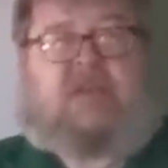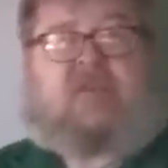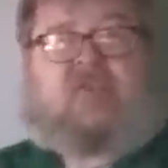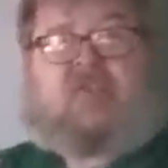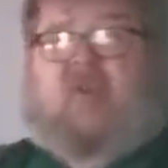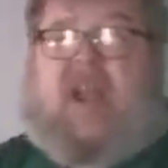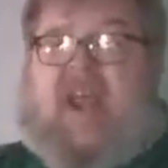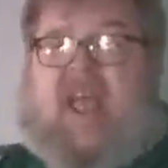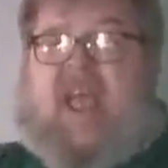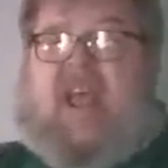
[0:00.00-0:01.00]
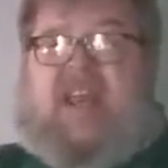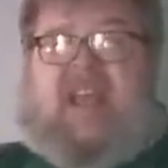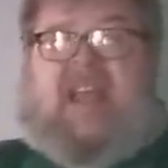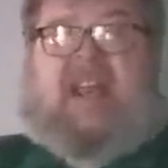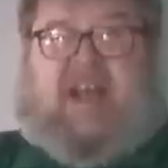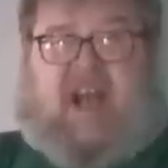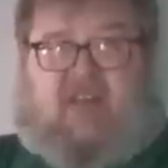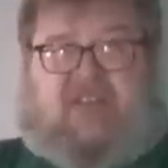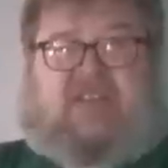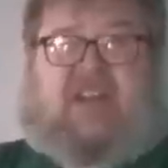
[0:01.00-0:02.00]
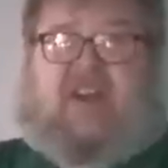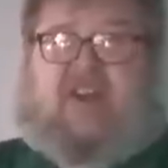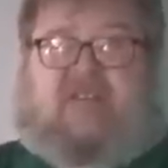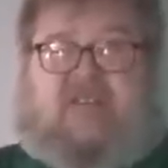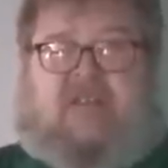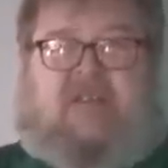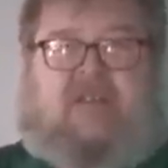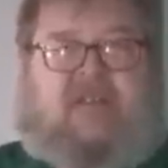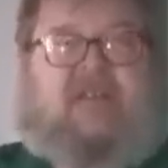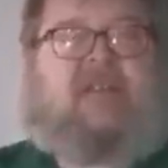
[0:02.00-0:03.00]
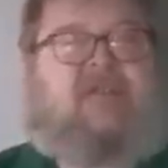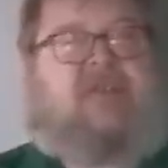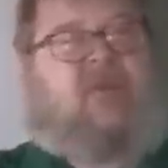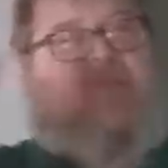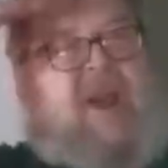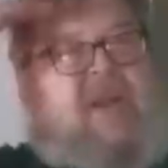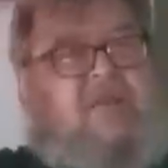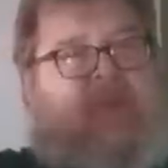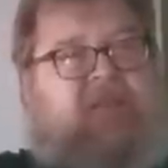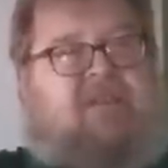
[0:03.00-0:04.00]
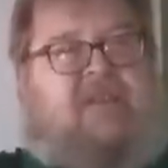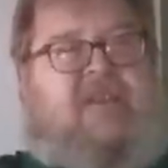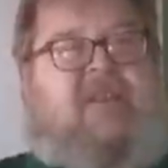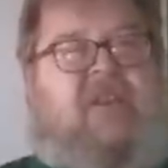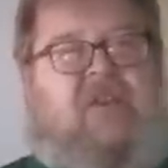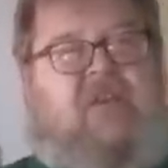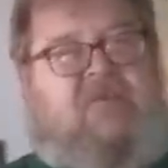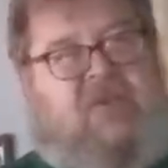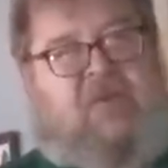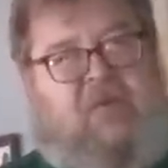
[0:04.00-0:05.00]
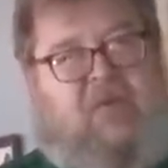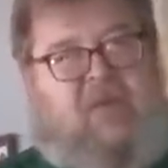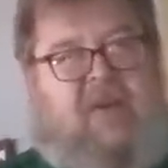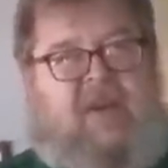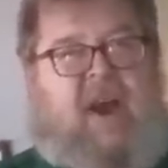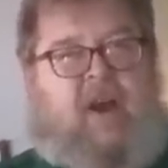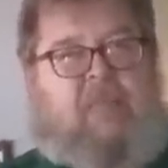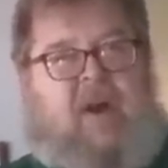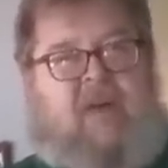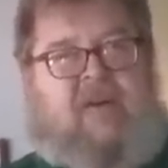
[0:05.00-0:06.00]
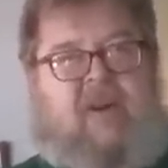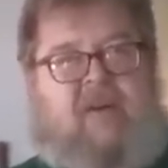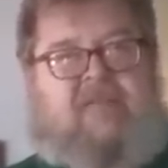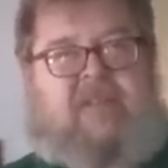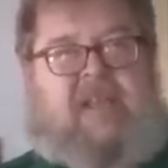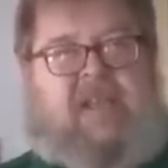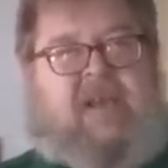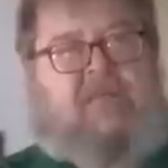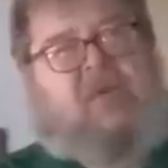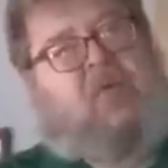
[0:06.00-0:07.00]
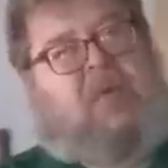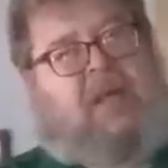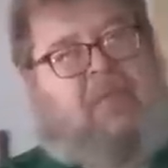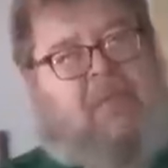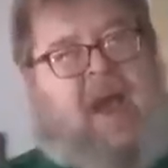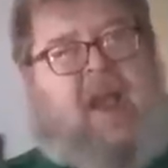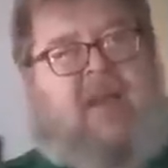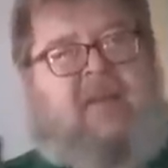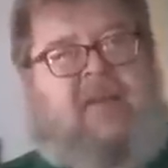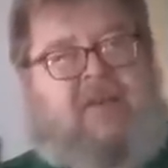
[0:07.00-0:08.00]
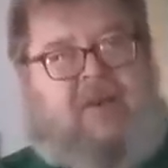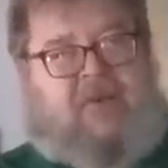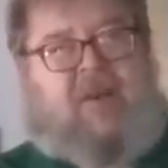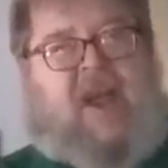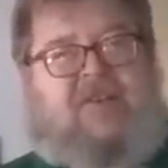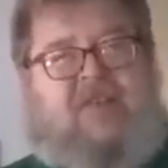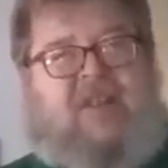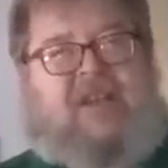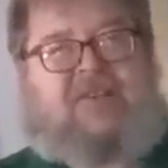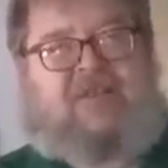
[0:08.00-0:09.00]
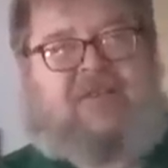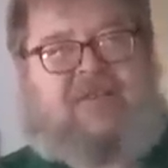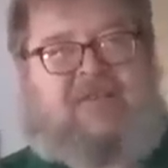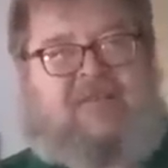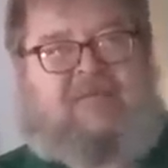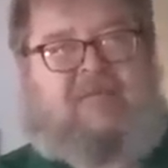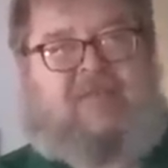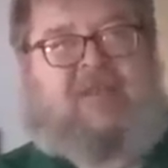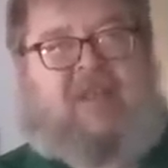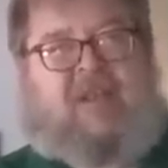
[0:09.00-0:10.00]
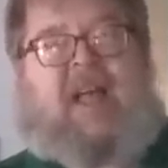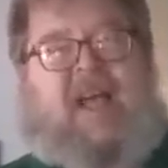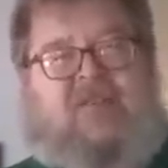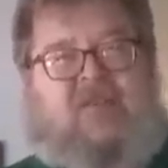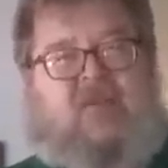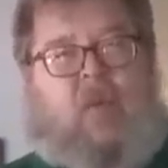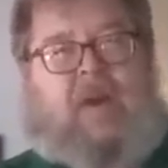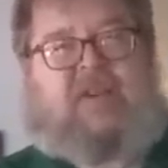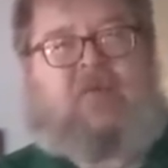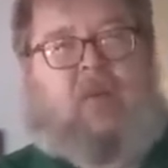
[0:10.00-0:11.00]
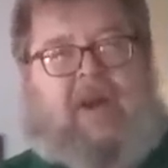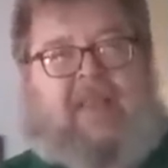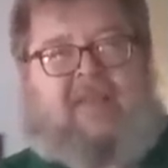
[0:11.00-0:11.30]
straight ahead and down the stairs. So, graduates, you too are part of the EMU alumni. Congratulations to the class of 2020.